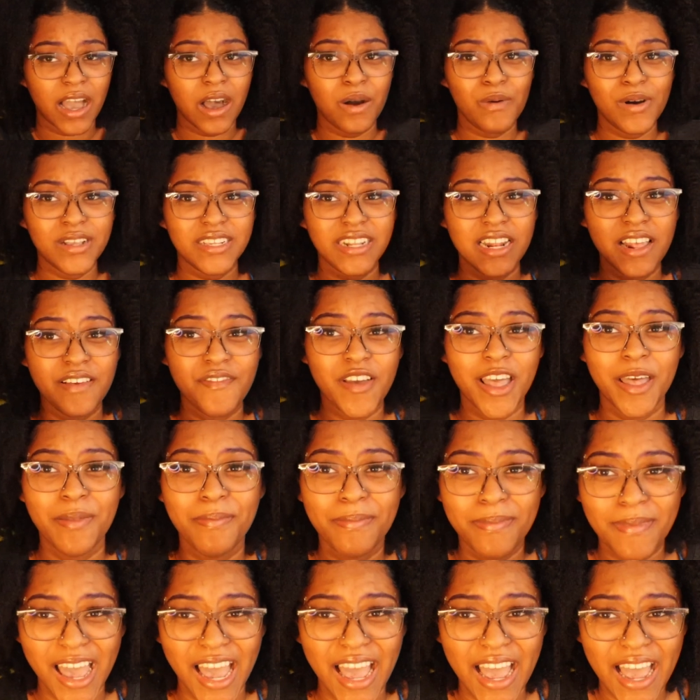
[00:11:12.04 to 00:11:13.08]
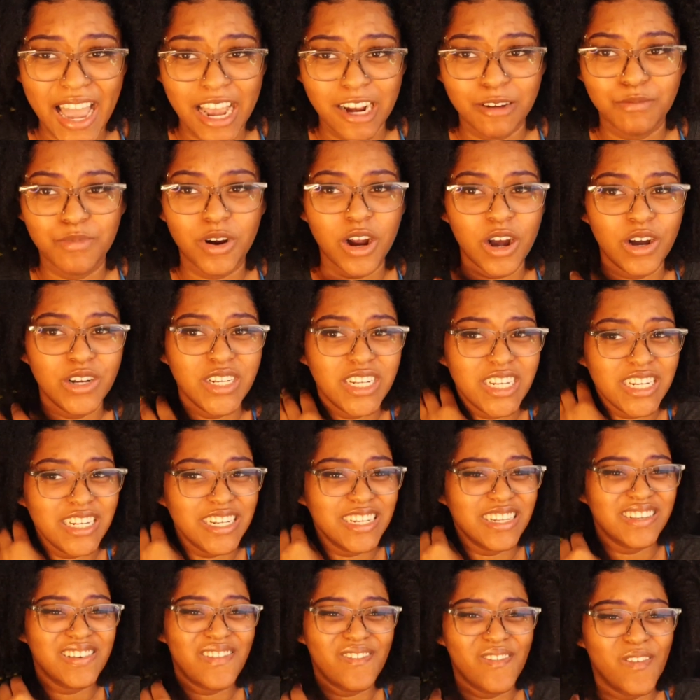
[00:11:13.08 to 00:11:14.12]
I wasn't even mad, bro. She
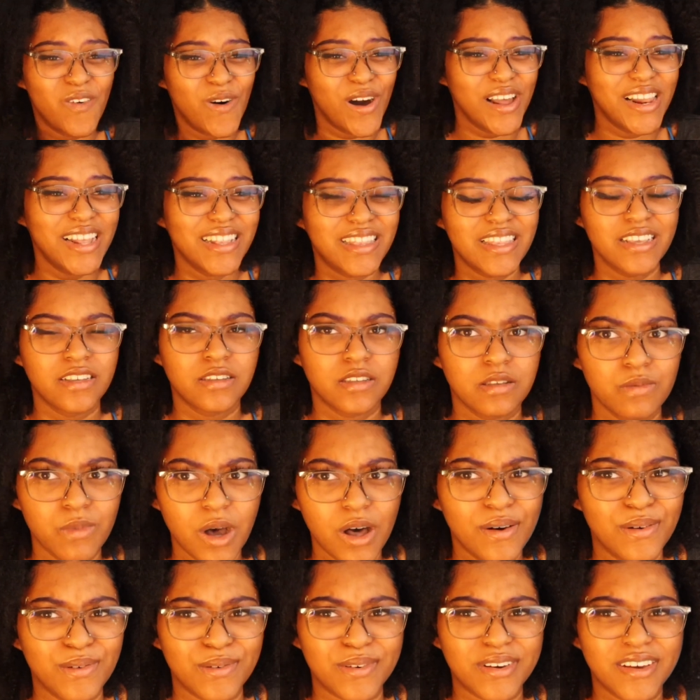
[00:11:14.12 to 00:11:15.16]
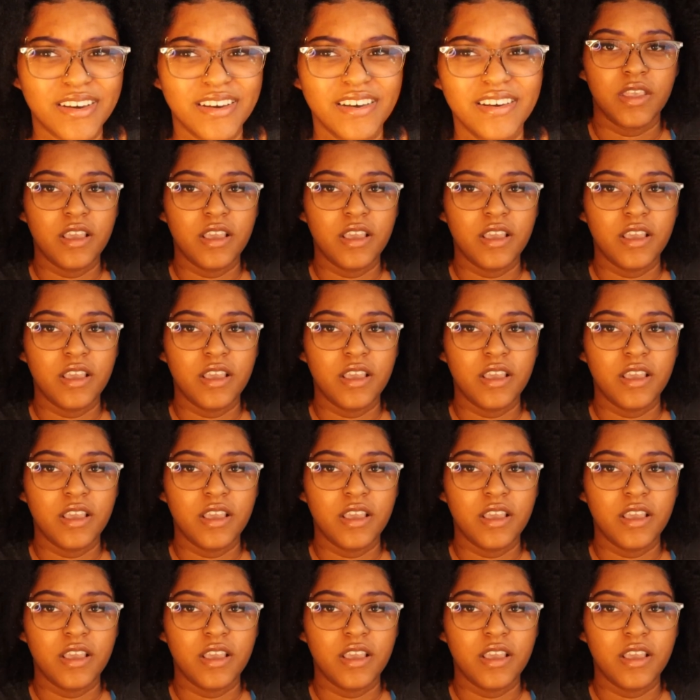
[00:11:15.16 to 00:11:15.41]
just wanted the smoke.